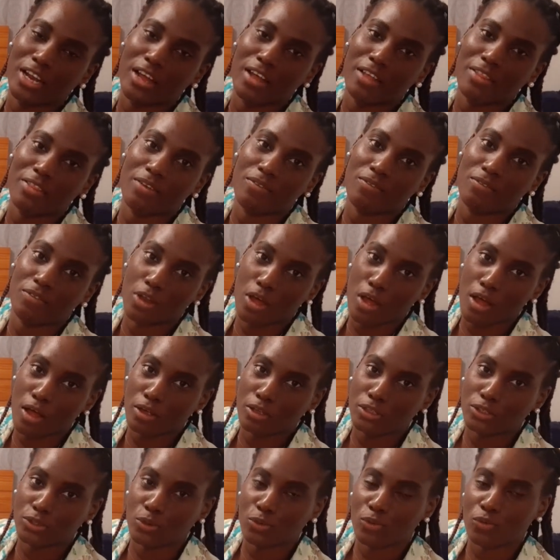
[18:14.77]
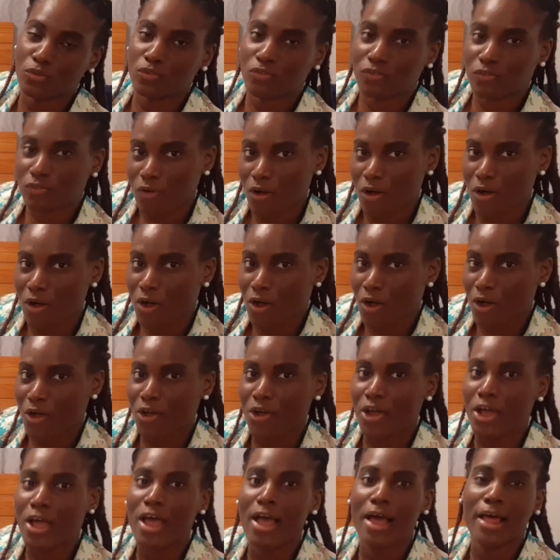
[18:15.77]
the vlog so far.
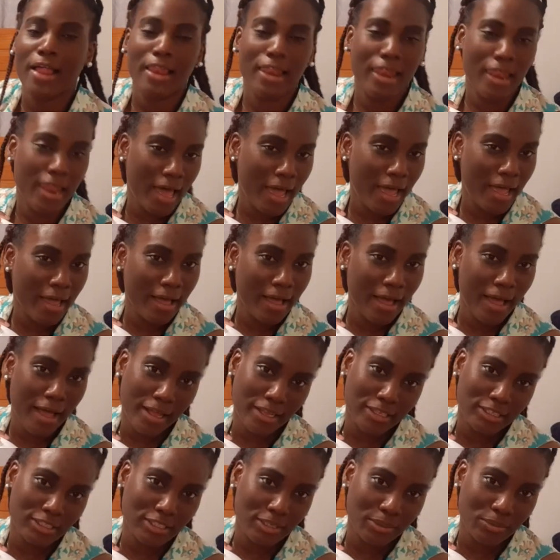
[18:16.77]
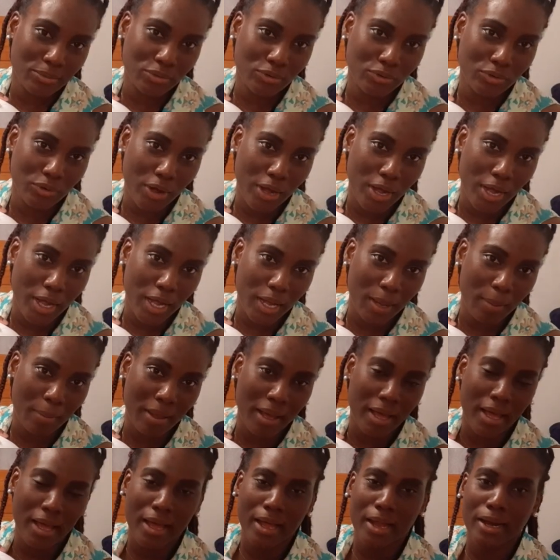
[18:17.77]
Like and subscribe.
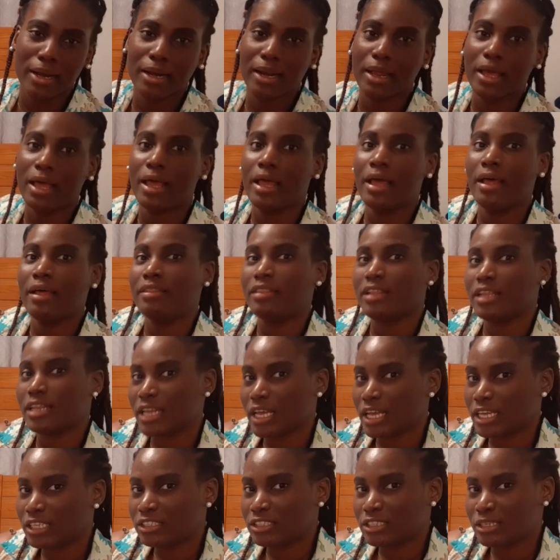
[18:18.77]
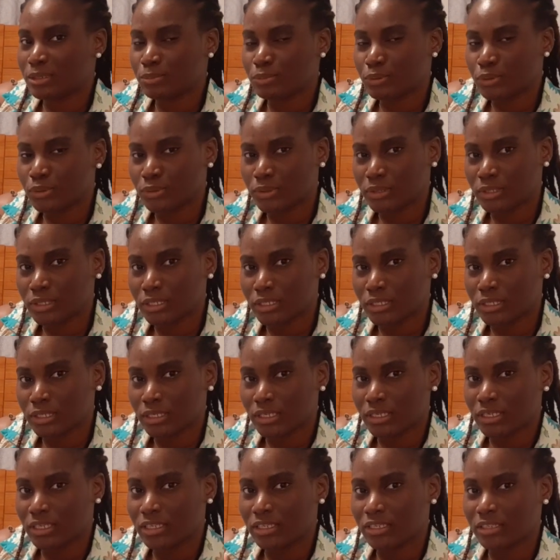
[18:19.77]
And the next clip you see
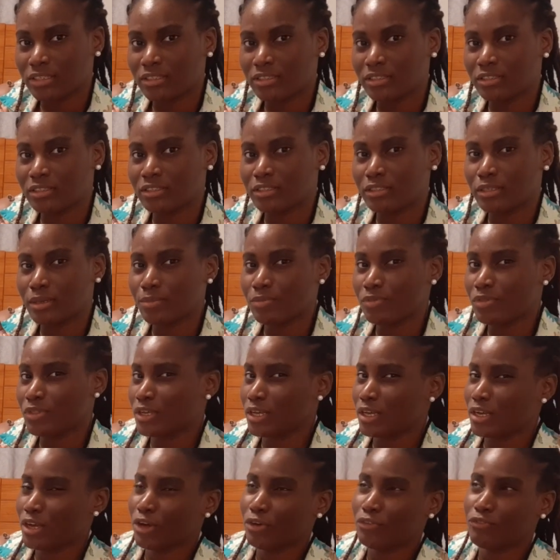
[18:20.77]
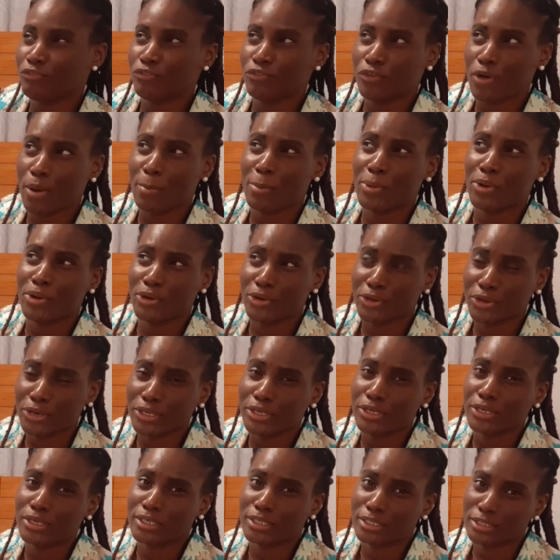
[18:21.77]
is something from
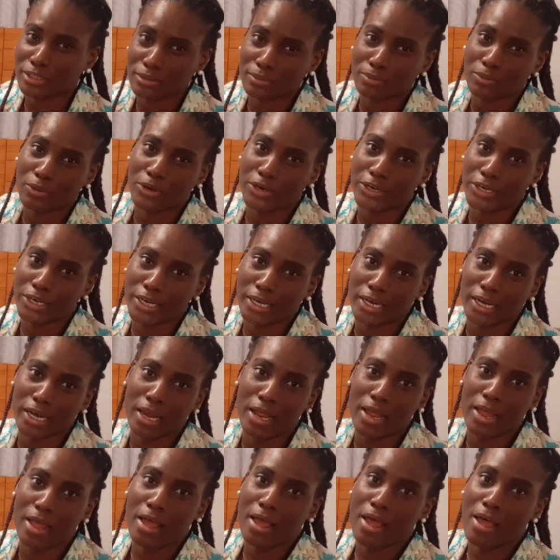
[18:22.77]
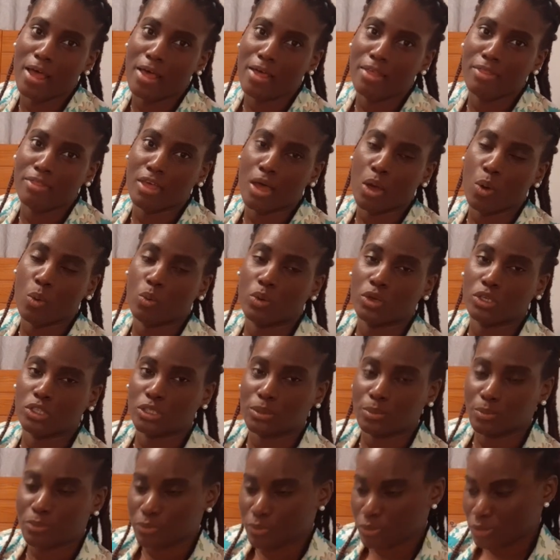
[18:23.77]
earlier this morning that was
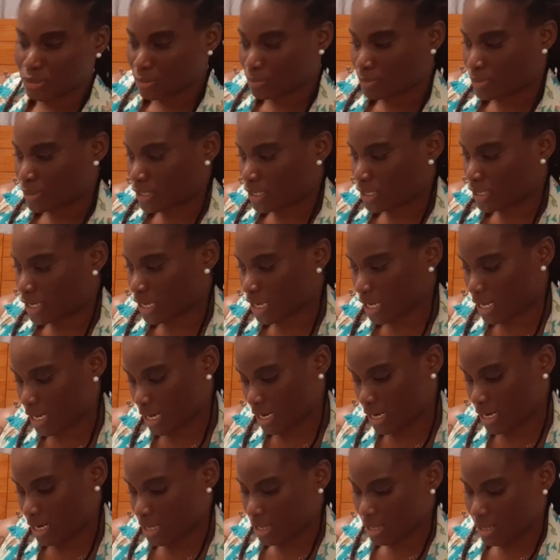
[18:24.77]
supposed to be in